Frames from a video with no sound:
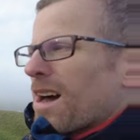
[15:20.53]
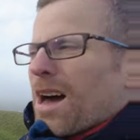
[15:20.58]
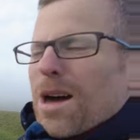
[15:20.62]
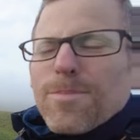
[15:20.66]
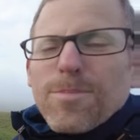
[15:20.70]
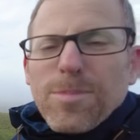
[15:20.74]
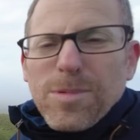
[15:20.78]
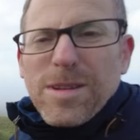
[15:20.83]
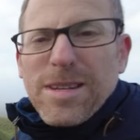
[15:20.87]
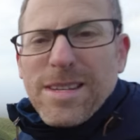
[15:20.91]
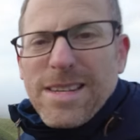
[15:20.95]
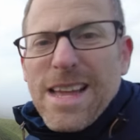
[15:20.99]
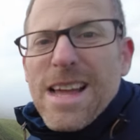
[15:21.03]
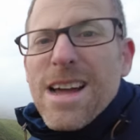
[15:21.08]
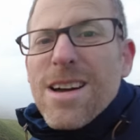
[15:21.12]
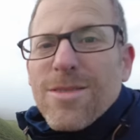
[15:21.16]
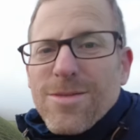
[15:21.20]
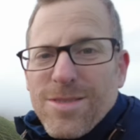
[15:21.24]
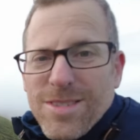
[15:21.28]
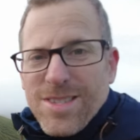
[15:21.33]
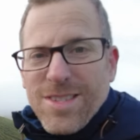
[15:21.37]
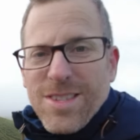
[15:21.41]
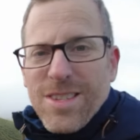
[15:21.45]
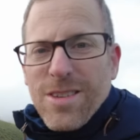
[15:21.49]
up and
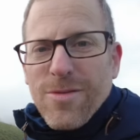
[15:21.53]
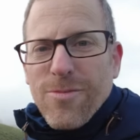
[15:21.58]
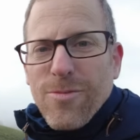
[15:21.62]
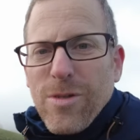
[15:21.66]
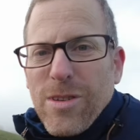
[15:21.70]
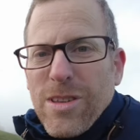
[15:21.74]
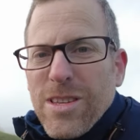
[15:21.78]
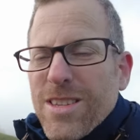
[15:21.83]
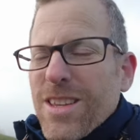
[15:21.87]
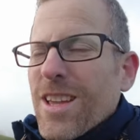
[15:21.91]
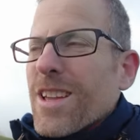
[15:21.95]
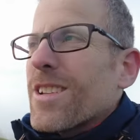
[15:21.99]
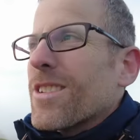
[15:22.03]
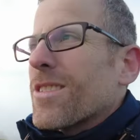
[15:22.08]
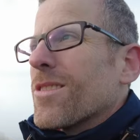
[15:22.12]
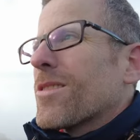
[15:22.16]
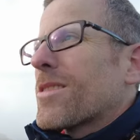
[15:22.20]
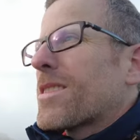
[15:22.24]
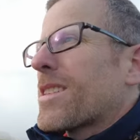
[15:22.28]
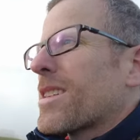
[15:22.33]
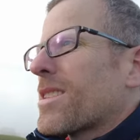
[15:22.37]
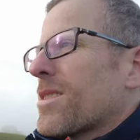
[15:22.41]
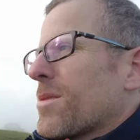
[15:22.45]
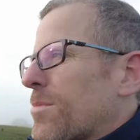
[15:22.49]
down to see if we can take a
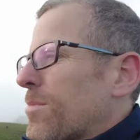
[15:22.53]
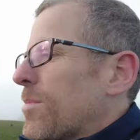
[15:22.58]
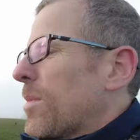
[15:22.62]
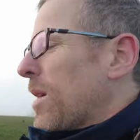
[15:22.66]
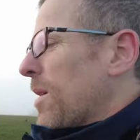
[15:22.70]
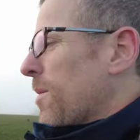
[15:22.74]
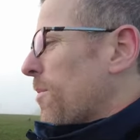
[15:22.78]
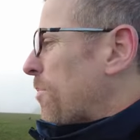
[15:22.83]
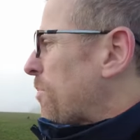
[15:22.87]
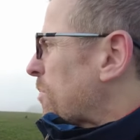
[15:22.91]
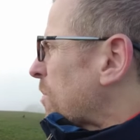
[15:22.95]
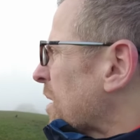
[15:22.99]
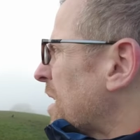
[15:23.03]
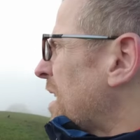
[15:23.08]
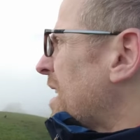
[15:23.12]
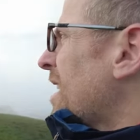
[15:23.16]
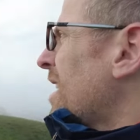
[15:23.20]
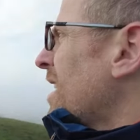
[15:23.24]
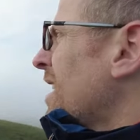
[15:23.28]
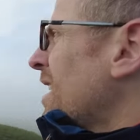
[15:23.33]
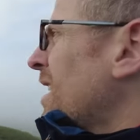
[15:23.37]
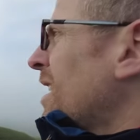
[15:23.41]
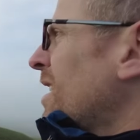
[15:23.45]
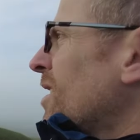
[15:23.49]
look at it. But
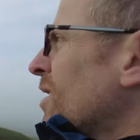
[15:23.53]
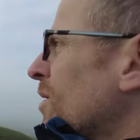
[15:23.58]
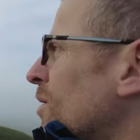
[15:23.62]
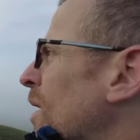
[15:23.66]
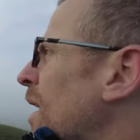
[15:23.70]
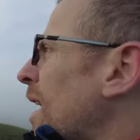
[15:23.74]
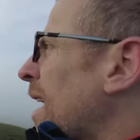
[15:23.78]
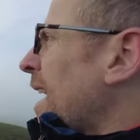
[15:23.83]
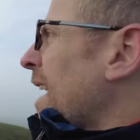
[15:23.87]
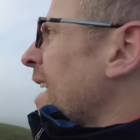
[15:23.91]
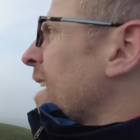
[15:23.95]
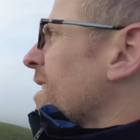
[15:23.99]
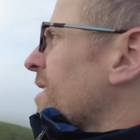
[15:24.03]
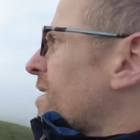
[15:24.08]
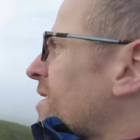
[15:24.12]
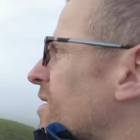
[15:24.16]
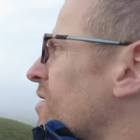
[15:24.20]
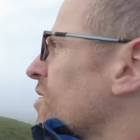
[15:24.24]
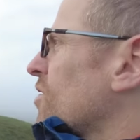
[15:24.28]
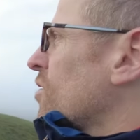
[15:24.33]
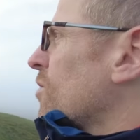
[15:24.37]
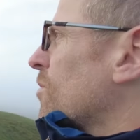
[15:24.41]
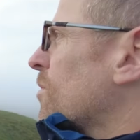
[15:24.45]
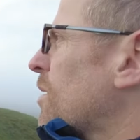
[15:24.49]
I
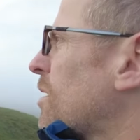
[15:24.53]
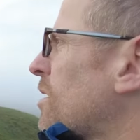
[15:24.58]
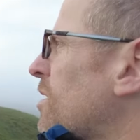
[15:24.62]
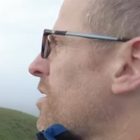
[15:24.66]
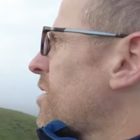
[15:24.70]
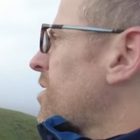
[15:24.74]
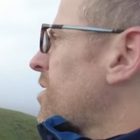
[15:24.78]
assume.